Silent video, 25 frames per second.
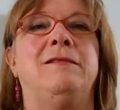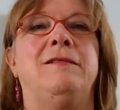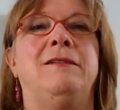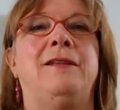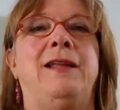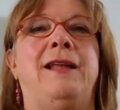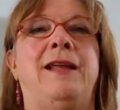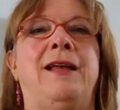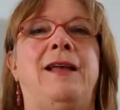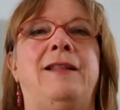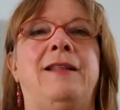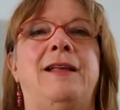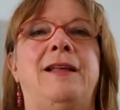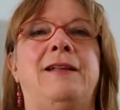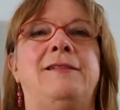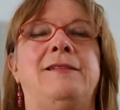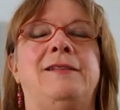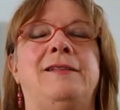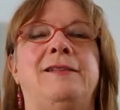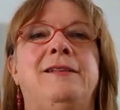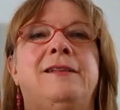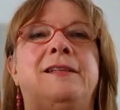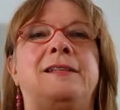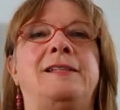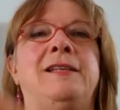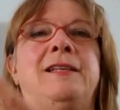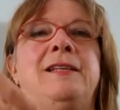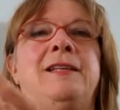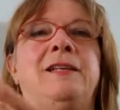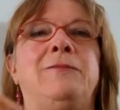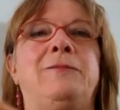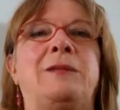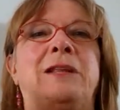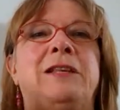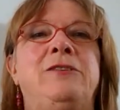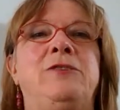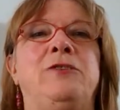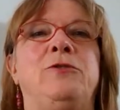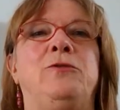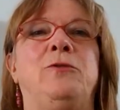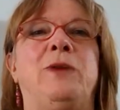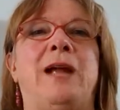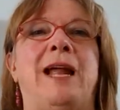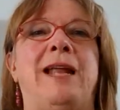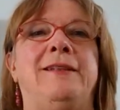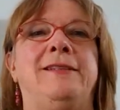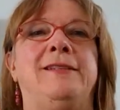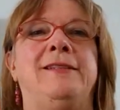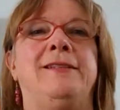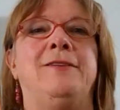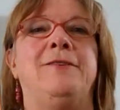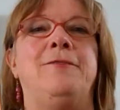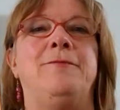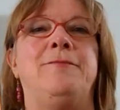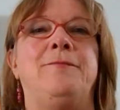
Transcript: yeah, it's a little bit too red. So